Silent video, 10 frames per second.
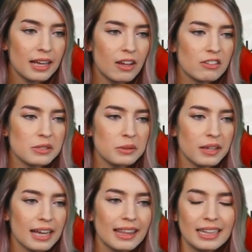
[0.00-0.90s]
Also,
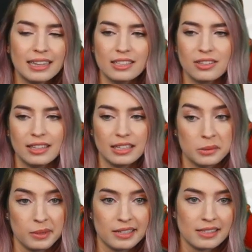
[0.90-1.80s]
like, I like these
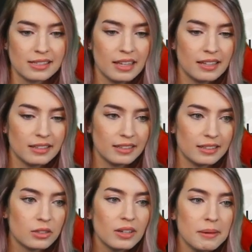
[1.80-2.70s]
ones. And then,
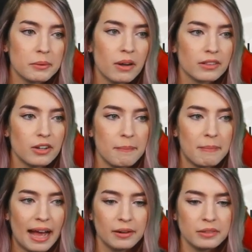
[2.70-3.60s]
don't get me wrong, they're not
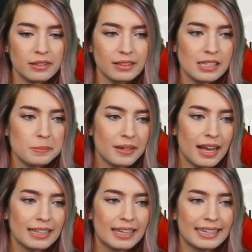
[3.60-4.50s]
bad when they're like this, but
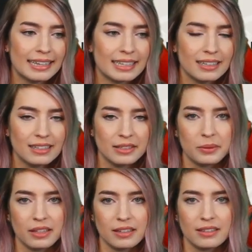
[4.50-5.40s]
I like the
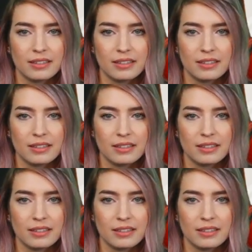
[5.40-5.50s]
unawaken.